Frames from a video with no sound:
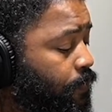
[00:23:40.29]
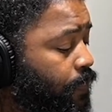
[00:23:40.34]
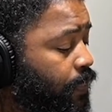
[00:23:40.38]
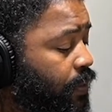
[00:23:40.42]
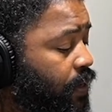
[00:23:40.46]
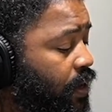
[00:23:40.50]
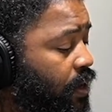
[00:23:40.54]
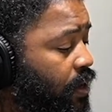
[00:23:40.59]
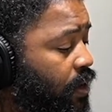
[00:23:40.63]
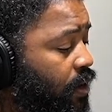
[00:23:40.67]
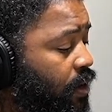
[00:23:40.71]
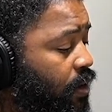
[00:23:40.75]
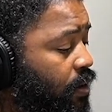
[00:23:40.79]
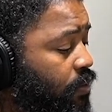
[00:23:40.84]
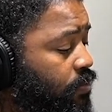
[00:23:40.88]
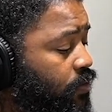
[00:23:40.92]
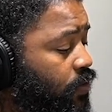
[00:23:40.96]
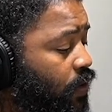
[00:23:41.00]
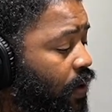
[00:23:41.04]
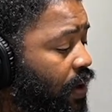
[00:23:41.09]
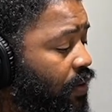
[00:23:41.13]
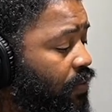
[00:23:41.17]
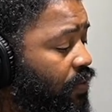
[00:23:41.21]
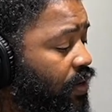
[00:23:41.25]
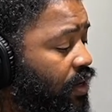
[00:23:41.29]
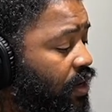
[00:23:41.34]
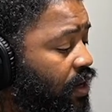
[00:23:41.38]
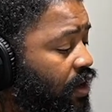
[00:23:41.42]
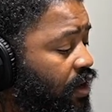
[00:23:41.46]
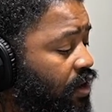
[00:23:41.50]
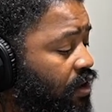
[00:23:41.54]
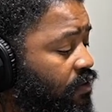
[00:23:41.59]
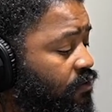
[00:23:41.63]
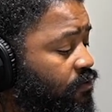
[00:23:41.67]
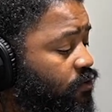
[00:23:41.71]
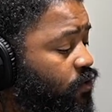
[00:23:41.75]
Um, so I would
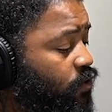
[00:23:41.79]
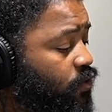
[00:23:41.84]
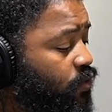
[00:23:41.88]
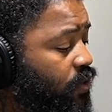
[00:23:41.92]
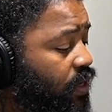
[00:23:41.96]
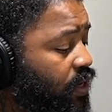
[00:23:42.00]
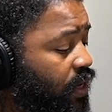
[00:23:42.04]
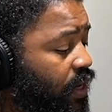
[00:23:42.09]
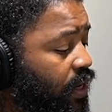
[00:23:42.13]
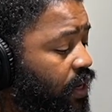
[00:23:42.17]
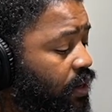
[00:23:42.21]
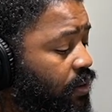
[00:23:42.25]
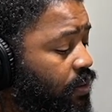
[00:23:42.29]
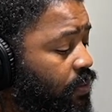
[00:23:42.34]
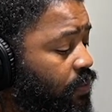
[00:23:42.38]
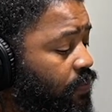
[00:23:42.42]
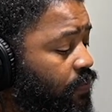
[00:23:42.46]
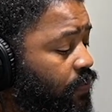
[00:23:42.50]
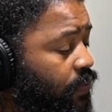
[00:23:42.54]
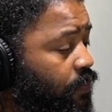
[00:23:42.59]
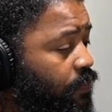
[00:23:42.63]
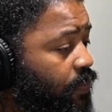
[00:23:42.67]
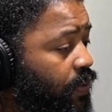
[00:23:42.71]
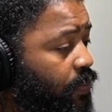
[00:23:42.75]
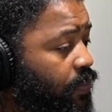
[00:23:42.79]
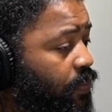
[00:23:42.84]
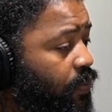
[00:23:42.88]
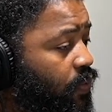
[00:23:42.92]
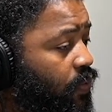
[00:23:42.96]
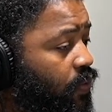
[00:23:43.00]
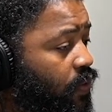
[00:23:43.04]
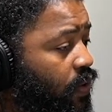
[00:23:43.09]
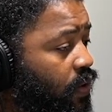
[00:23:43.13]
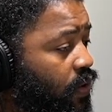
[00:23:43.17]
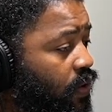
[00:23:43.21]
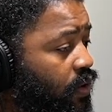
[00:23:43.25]
love to get some
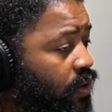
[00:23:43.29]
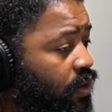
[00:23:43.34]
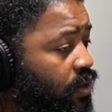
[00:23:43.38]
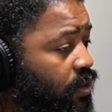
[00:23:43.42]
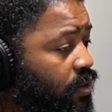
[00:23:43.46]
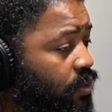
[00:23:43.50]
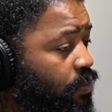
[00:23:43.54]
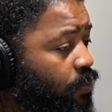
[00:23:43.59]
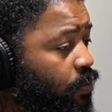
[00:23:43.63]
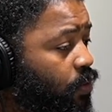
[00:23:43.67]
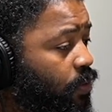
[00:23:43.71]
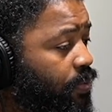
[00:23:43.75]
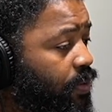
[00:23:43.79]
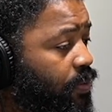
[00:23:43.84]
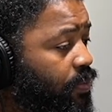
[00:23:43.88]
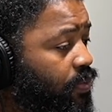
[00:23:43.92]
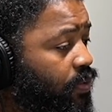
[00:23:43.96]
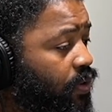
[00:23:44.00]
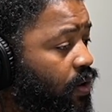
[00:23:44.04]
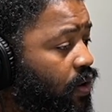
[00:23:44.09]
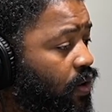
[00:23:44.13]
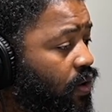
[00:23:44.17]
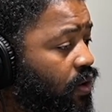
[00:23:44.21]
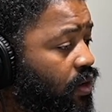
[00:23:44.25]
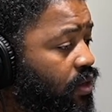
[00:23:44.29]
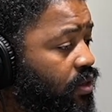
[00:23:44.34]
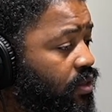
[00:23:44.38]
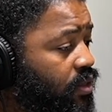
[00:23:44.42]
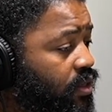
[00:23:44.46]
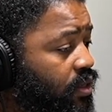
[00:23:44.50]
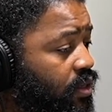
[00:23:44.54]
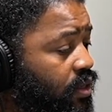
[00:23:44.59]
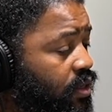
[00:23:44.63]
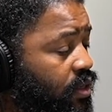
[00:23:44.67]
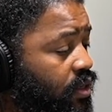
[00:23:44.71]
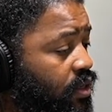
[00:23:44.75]
people on, more people on,
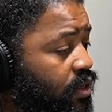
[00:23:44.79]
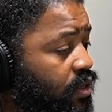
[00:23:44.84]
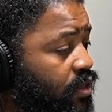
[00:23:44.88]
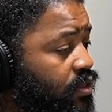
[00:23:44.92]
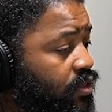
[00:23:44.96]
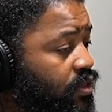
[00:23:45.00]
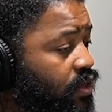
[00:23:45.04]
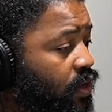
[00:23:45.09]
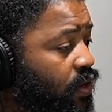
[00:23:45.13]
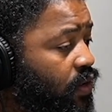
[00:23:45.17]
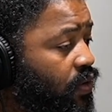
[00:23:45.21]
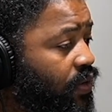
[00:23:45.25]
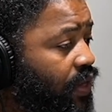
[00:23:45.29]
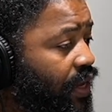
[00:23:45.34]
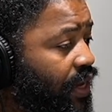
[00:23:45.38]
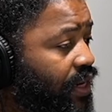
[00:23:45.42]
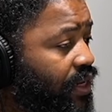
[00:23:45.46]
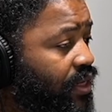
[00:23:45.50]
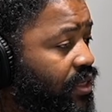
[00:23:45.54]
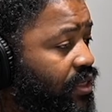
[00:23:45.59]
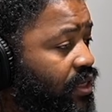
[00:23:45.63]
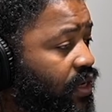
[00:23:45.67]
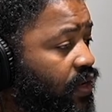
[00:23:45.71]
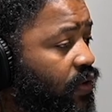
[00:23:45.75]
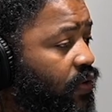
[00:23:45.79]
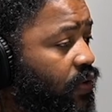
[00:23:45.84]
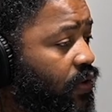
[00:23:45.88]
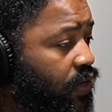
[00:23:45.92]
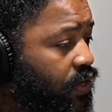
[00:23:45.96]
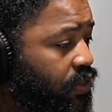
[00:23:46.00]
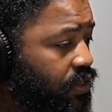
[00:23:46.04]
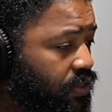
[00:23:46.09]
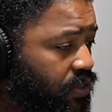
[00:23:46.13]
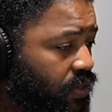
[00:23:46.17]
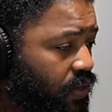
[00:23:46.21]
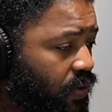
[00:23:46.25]
so they can tell their
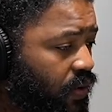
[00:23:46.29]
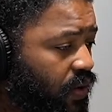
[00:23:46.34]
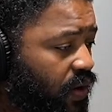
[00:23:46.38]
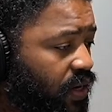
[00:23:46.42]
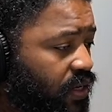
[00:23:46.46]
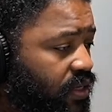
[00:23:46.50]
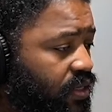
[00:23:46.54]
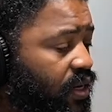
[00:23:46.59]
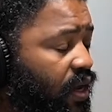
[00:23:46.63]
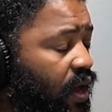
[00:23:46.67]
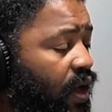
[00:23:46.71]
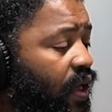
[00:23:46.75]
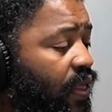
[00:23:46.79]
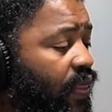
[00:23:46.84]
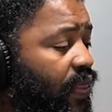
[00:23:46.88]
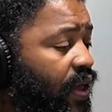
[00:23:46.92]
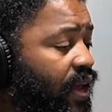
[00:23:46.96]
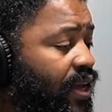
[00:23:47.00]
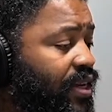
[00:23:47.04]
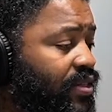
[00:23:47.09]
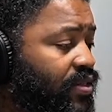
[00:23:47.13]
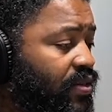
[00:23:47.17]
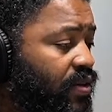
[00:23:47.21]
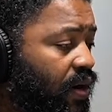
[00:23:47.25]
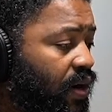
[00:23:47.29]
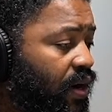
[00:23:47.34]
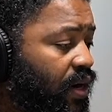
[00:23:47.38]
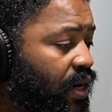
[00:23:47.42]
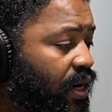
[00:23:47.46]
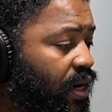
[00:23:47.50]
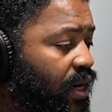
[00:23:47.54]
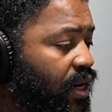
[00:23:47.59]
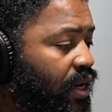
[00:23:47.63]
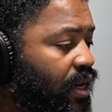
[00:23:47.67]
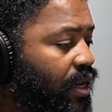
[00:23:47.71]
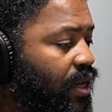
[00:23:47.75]
stories, tell how they
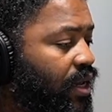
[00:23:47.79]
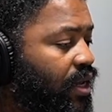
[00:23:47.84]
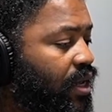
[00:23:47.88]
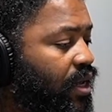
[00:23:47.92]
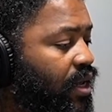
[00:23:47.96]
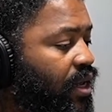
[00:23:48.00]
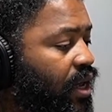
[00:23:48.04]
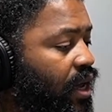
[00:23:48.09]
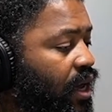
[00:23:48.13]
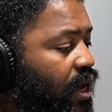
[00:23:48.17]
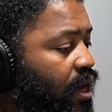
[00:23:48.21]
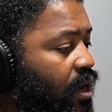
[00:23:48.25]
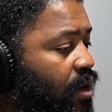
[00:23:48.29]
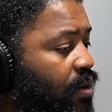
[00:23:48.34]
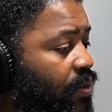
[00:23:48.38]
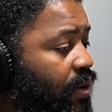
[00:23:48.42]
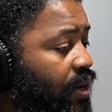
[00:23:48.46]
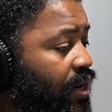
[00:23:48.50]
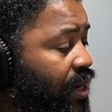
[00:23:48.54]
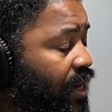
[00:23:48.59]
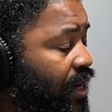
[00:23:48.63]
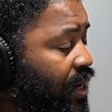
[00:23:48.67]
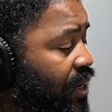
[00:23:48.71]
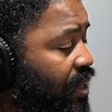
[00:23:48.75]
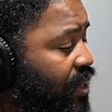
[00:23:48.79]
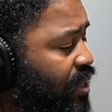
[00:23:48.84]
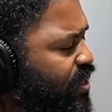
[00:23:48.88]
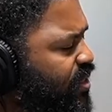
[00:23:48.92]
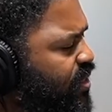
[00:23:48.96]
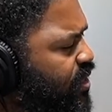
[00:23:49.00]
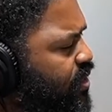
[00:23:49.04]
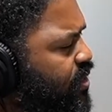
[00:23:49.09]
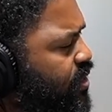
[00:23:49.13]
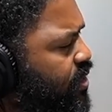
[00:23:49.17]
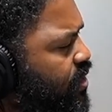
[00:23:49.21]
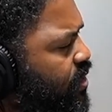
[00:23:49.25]
started. Um, and again, this
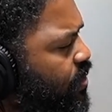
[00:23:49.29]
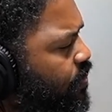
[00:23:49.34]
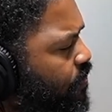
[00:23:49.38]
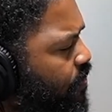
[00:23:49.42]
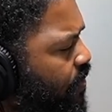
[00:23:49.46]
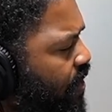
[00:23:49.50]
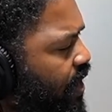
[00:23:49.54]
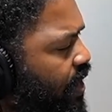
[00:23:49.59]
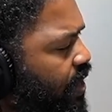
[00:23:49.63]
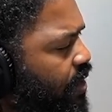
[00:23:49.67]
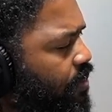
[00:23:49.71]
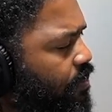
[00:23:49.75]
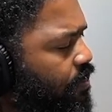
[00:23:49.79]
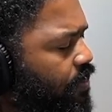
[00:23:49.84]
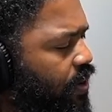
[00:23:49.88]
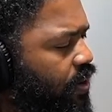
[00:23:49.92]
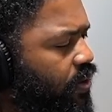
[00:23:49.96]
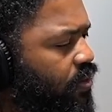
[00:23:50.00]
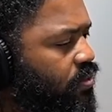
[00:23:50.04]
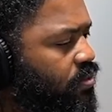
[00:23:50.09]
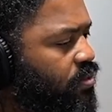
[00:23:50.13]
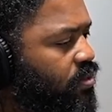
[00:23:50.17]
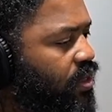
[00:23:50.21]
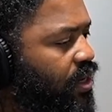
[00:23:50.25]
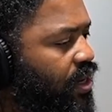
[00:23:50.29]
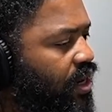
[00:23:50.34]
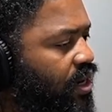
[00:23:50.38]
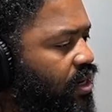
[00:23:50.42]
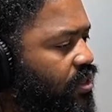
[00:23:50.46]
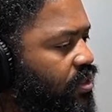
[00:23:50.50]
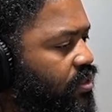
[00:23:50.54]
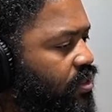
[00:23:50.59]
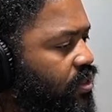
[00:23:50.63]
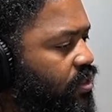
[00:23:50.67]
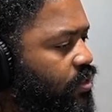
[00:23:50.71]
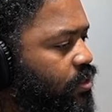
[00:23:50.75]
isn't to brag or boast,
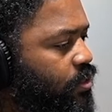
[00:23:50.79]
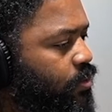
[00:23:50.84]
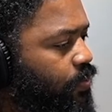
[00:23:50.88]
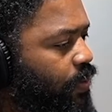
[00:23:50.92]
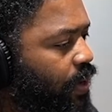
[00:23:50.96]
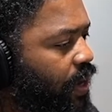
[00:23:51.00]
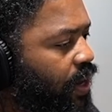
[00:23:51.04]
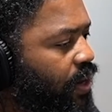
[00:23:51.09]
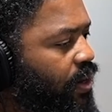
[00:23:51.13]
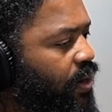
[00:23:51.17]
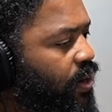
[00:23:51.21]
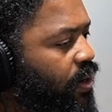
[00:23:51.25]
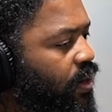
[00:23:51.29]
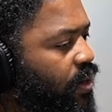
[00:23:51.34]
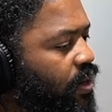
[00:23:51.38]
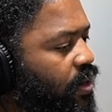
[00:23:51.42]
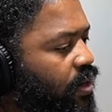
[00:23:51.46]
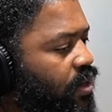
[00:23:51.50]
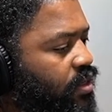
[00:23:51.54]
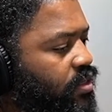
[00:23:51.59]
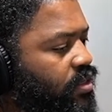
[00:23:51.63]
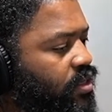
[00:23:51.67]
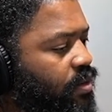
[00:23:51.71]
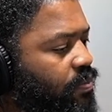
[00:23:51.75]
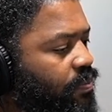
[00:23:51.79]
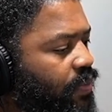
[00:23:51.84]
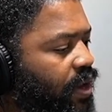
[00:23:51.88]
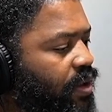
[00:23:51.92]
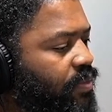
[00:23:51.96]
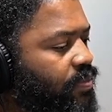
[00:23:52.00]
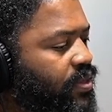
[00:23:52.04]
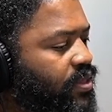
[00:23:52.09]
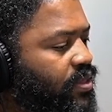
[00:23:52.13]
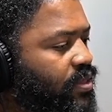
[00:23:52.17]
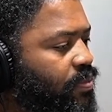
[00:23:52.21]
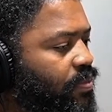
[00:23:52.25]
it's to inspire because there might
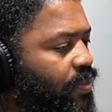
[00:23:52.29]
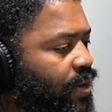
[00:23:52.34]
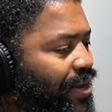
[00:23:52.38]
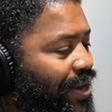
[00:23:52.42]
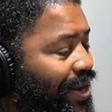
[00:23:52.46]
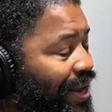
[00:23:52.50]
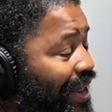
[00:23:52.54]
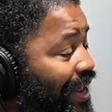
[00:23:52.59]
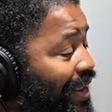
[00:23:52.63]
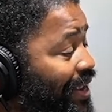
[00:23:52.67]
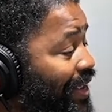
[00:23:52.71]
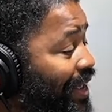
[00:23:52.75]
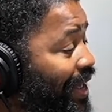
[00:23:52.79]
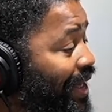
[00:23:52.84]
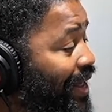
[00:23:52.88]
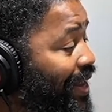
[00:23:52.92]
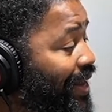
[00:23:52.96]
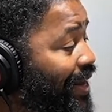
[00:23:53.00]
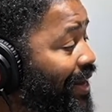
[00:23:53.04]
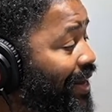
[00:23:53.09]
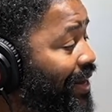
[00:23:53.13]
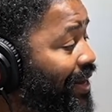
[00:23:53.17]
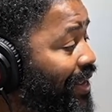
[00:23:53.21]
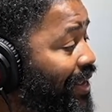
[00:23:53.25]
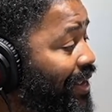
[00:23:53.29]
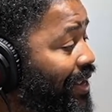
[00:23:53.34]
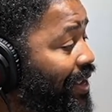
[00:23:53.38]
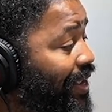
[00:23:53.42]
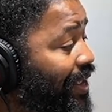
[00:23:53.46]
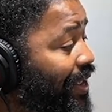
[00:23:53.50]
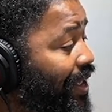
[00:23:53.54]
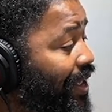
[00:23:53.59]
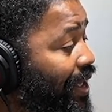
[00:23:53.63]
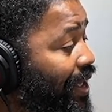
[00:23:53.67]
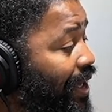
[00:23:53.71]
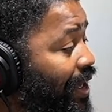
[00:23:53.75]
be somebody like, God, Lee,
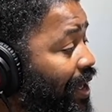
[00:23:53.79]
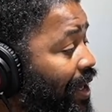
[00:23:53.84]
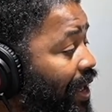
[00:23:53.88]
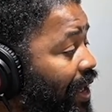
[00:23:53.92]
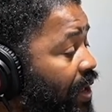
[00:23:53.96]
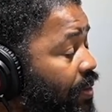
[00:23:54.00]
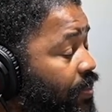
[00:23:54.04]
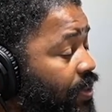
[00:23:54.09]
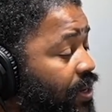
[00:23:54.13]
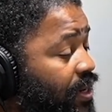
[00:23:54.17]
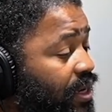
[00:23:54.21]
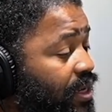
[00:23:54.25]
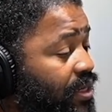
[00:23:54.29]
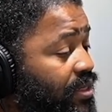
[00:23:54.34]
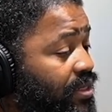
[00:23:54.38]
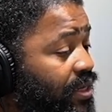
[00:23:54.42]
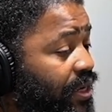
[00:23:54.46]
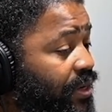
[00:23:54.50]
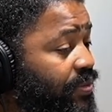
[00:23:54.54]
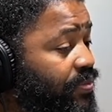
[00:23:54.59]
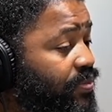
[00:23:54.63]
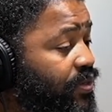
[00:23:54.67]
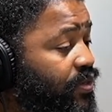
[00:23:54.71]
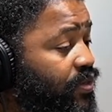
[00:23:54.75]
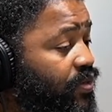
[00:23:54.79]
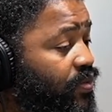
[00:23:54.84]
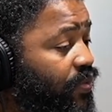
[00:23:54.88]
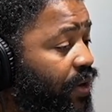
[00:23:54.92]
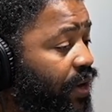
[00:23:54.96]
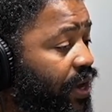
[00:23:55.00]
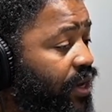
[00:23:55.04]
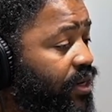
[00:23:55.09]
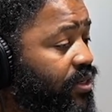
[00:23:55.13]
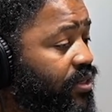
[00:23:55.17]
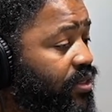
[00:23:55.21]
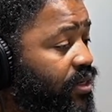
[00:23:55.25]
I'm in that same
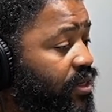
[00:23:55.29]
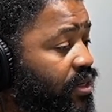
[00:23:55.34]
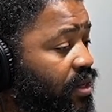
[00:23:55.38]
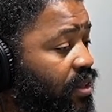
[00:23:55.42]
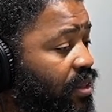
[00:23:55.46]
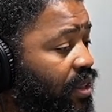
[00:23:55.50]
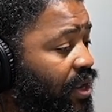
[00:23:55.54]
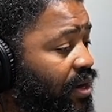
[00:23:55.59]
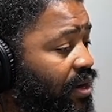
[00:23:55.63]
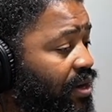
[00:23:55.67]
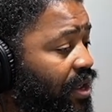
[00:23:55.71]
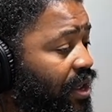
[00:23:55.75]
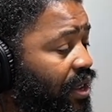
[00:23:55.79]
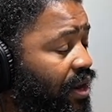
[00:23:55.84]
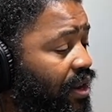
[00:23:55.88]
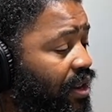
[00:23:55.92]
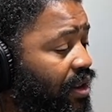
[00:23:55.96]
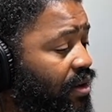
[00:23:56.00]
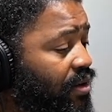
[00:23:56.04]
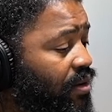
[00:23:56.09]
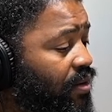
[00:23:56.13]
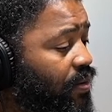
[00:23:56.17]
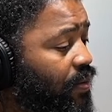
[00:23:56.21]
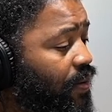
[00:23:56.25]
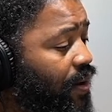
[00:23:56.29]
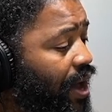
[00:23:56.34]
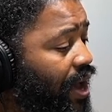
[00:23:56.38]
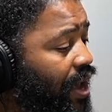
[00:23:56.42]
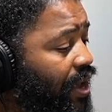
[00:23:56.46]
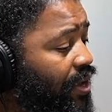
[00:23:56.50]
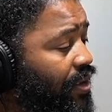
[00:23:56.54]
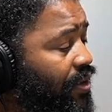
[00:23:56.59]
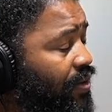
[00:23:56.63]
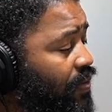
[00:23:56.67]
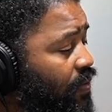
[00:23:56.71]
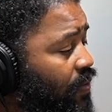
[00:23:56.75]
situation. They did it. You know, I
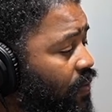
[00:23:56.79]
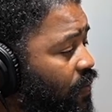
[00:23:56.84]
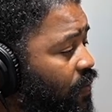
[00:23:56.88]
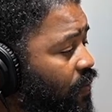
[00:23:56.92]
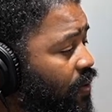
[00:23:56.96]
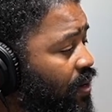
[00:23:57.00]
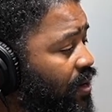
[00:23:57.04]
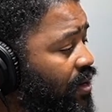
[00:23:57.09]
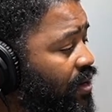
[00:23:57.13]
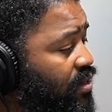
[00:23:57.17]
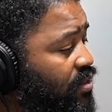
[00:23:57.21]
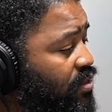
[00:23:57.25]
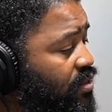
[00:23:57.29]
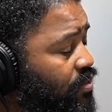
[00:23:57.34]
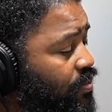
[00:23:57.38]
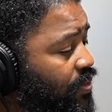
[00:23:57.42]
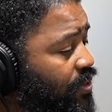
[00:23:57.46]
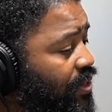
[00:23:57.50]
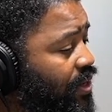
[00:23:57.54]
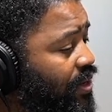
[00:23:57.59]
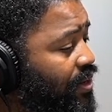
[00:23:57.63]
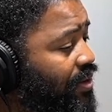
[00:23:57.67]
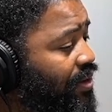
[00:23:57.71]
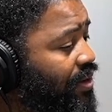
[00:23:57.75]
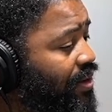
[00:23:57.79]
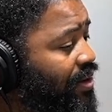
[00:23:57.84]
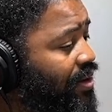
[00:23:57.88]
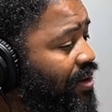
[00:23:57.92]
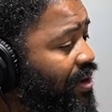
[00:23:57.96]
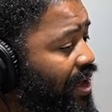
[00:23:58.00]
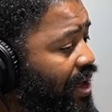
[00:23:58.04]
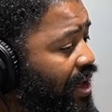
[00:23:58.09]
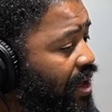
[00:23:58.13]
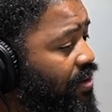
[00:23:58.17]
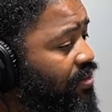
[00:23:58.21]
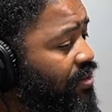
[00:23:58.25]
can do it. And this is what they did.
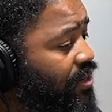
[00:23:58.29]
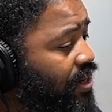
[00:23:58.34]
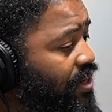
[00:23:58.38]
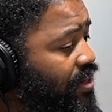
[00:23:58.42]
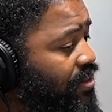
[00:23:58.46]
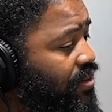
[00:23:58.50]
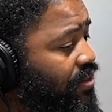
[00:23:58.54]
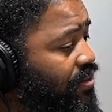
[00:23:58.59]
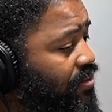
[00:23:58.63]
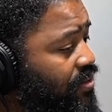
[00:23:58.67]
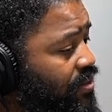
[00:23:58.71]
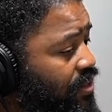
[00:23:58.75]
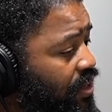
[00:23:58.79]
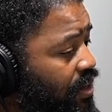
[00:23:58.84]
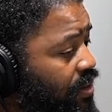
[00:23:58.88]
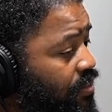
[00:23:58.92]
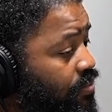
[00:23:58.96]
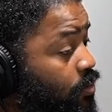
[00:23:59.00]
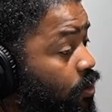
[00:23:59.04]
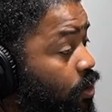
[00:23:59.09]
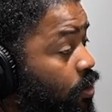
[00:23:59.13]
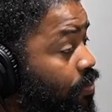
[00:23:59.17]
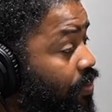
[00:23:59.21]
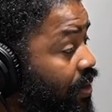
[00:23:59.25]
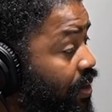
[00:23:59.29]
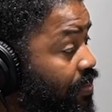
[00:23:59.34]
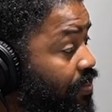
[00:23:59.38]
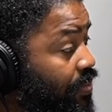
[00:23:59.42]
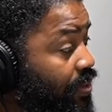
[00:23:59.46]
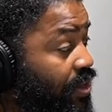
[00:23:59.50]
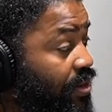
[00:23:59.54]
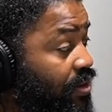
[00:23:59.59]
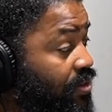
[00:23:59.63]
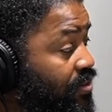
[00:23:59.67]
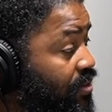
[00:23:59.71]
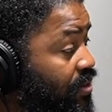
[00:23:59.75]
I'll take those steps. Or maybe
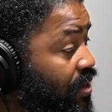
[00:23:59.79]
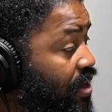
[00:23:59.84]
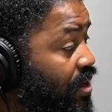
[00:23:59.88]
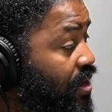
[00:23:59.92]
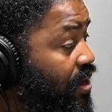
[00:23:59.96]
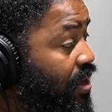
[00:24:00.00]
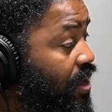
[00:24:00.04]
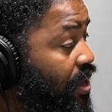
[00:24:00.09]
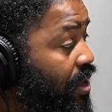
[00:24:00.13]
they'll say,